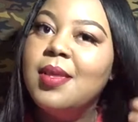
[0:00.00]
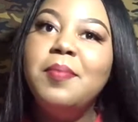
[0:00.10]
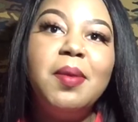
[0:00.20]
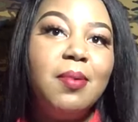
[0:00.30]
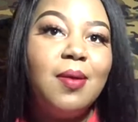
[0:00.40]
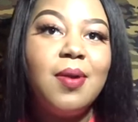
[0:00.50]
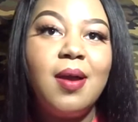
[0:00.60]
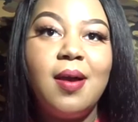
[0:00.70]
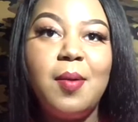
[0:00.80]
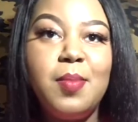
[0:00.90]
people don't
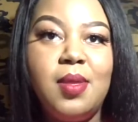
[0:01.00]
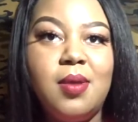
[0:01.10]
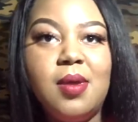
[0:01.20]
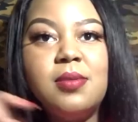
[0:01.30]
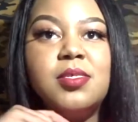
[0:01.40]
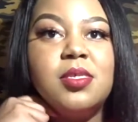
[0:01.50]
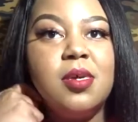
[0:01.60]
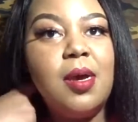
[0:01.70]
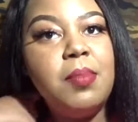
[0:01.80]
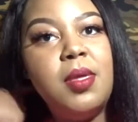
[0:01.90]
call me until
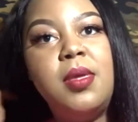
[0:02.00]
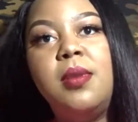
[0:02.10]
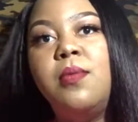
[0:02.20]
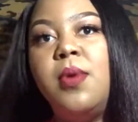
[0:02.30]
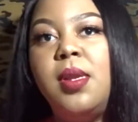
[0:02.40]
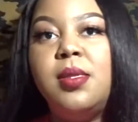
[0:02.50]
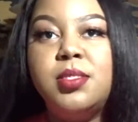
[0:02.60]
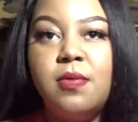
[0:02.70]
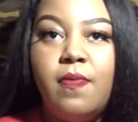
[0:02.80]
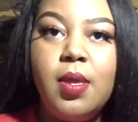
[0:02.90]
I'm getting ready
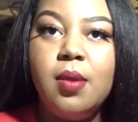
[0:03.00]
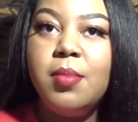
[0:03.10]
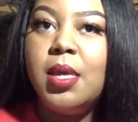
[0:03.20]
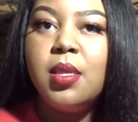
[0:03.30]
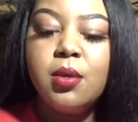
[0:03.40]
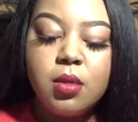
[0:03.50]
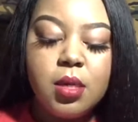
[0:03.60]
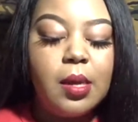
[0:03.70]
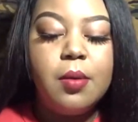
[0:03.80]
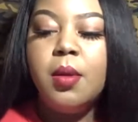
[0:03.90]
to film. They literally
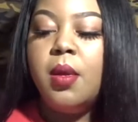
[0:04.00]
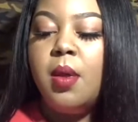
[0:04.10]
don't. But